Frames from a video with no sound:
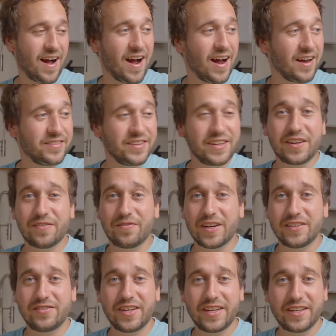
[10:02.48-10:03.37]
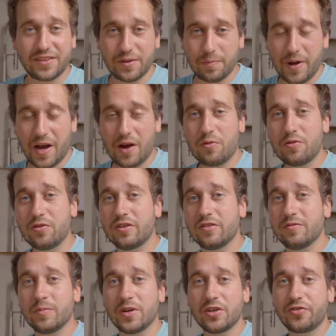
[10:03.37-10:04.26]
I think if I take the power
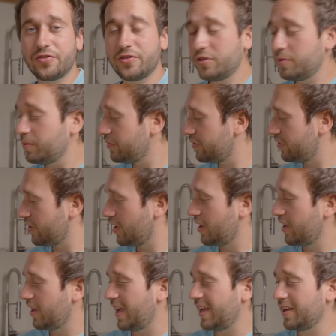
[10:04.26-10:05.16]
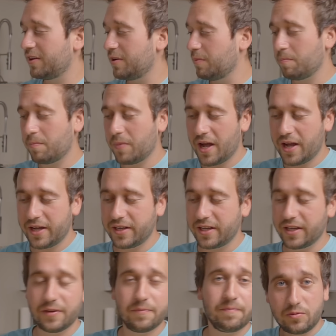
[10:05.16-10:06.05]
of mushrooms and combine
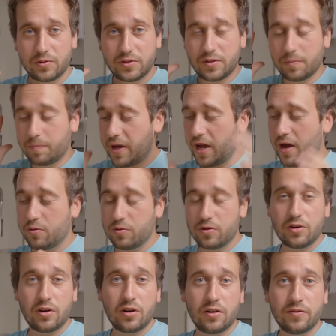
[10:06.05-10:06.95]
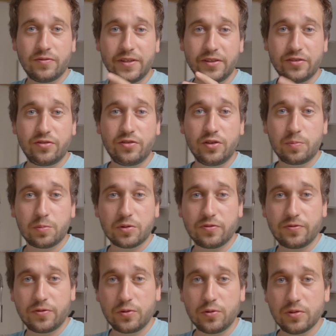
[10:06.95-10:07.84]
it with the power of the
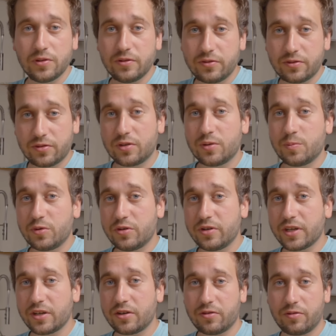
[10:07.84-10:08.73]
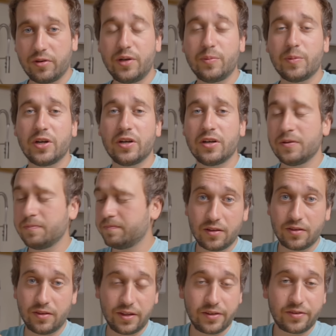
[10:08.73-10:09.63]
superfood turmeric creamer,
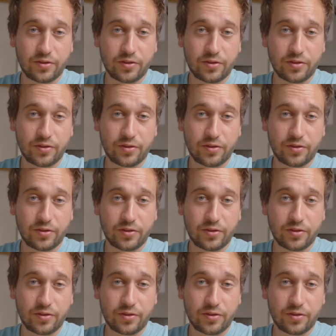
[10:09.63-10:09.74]
this